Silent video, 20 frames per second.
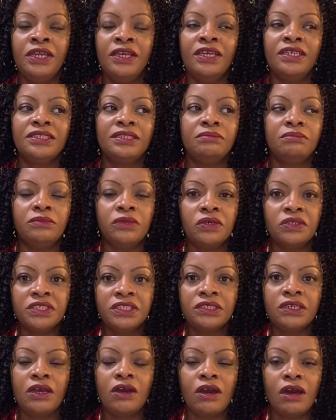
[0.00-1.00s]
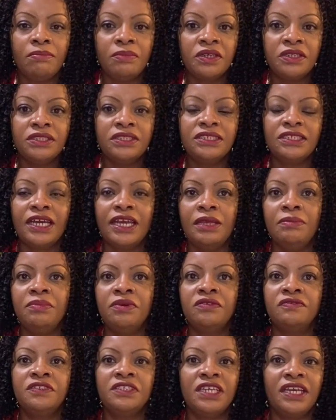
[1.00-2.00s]
It's the most common type
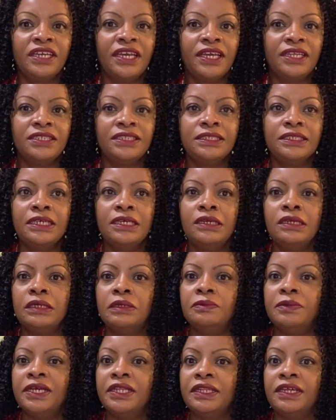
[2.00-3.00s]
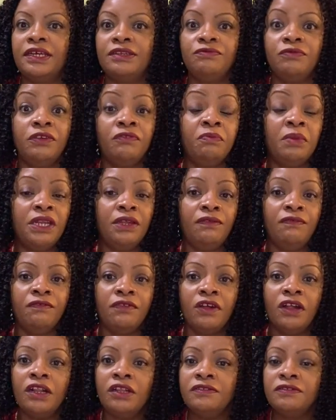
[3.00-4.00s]
of target, one that we've been
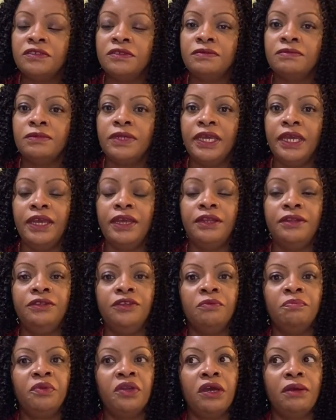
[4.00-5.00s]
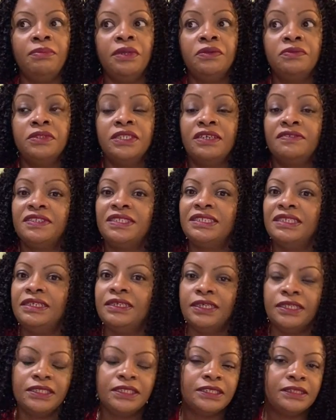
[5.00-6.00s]
involved in. You probably would have seen
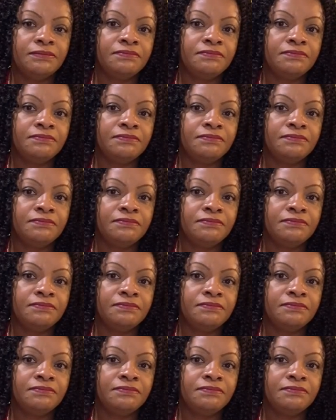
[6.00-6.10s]
it